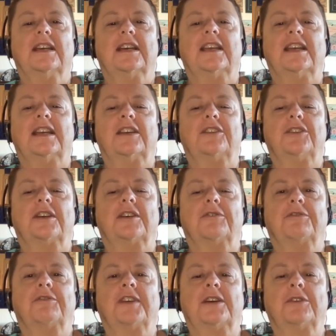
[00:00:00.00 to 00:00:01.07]
and a
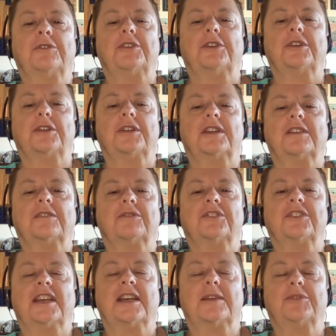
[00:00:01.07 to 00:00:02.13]
founder of
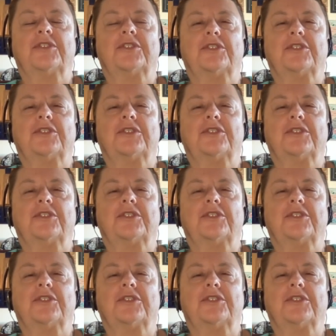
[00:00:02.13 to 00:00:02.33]
SAP's